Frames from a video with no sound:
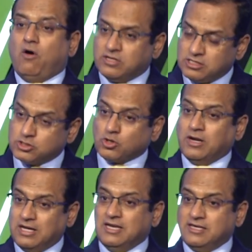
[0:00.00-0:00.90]

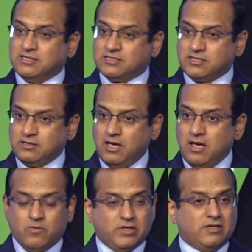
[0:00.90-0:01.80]
historically existed,
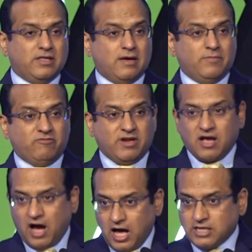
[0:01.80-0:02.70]
whether they are between
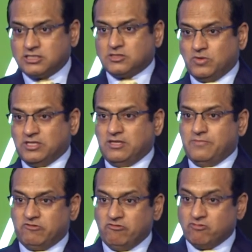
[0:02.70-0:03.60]
castes, whether they're
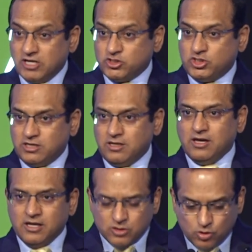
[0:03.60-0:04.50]
between religion,
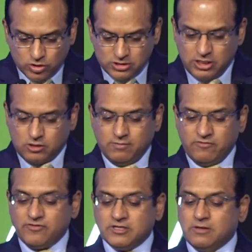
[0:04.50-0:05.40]
those need to be
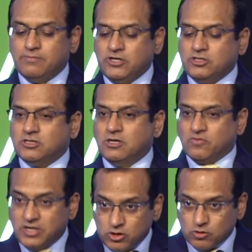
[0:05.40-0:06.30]
further bridged.
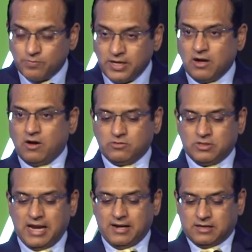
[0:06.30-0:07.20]
We need to bring out
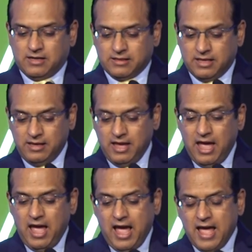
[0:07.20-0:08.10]
that uh, thing.
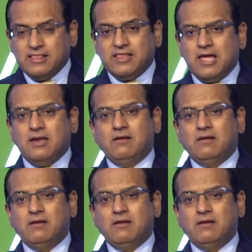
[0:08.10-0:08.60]
And then